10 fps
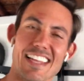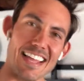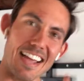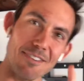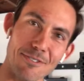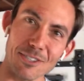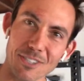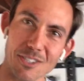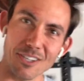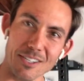That
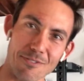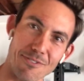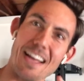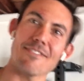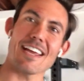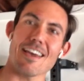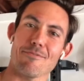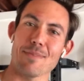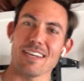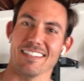officially took us
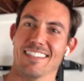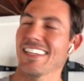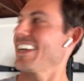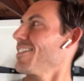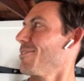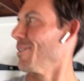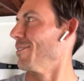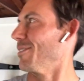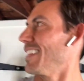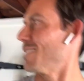5.5 minutes to get
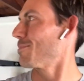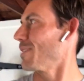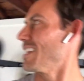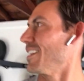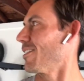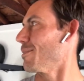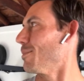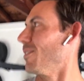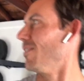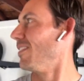through. That's pretty
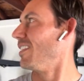incredible.